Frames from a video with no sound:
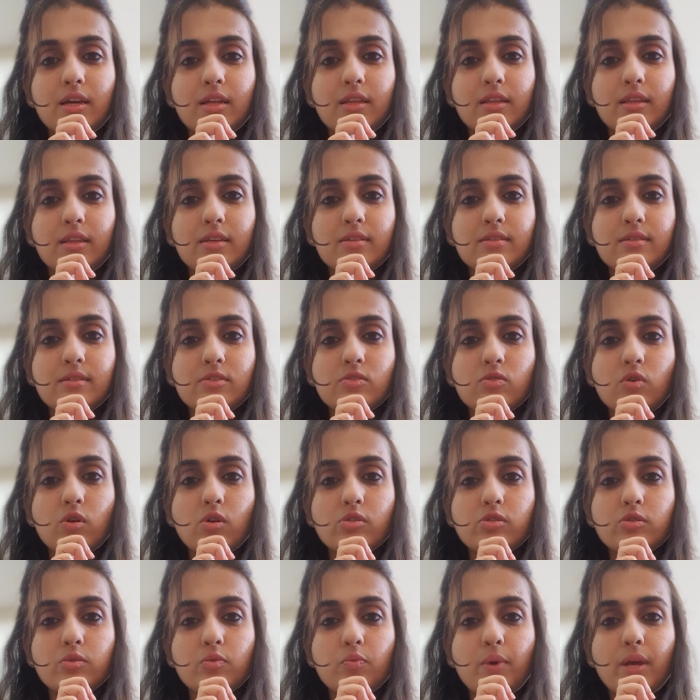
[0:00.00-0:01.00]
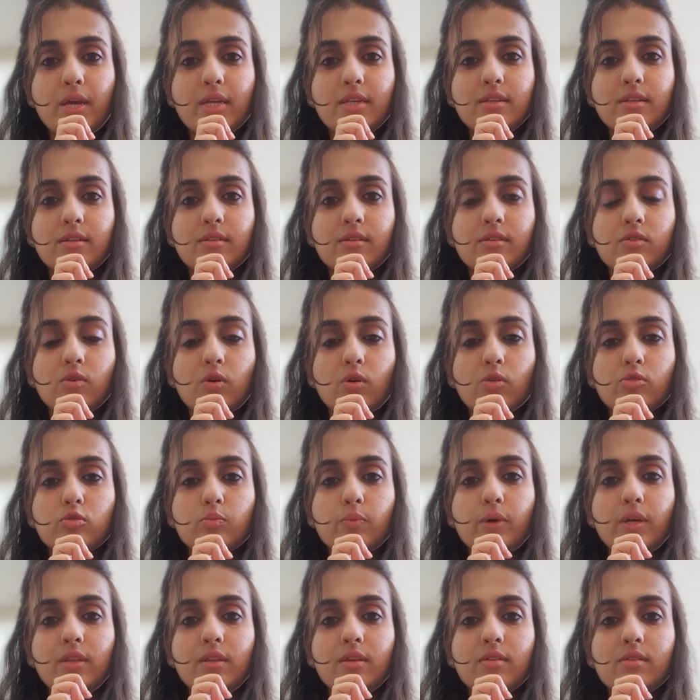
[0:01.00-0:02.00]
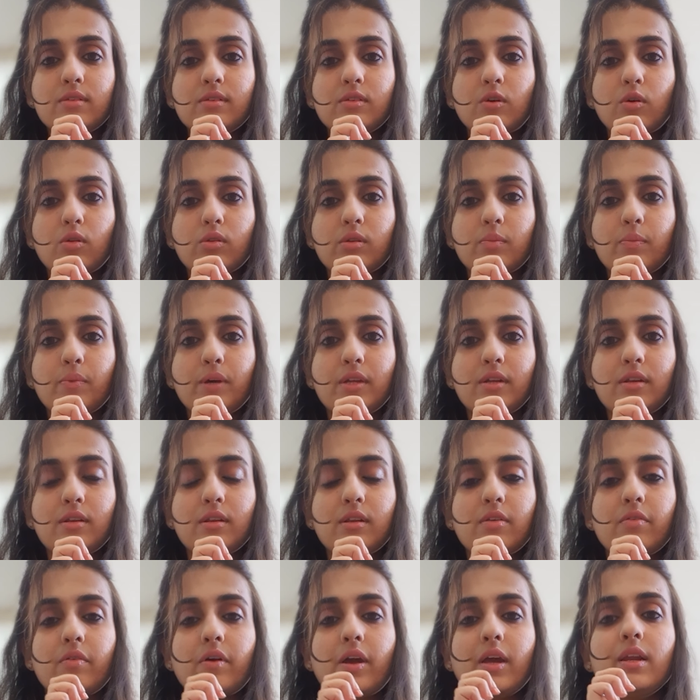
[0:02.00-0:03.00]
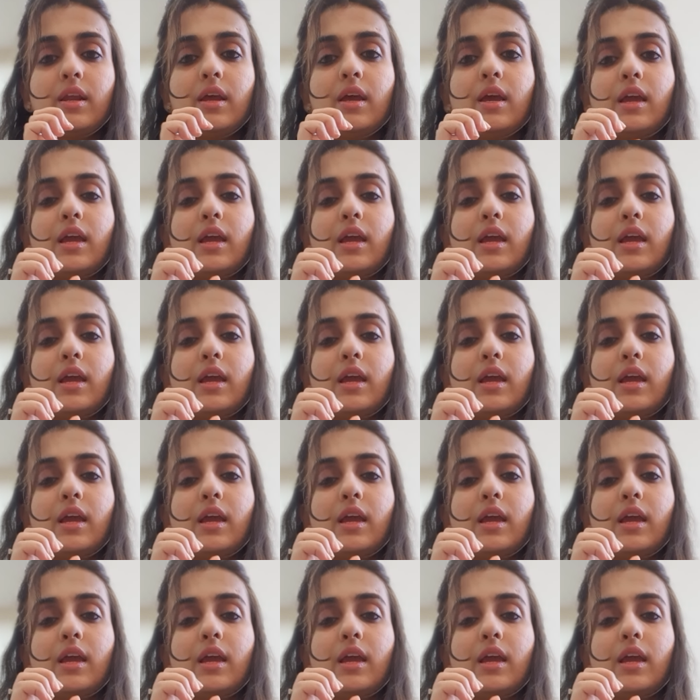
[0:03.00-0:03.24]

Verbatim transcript: this is also bent this is also bent this is all the bent right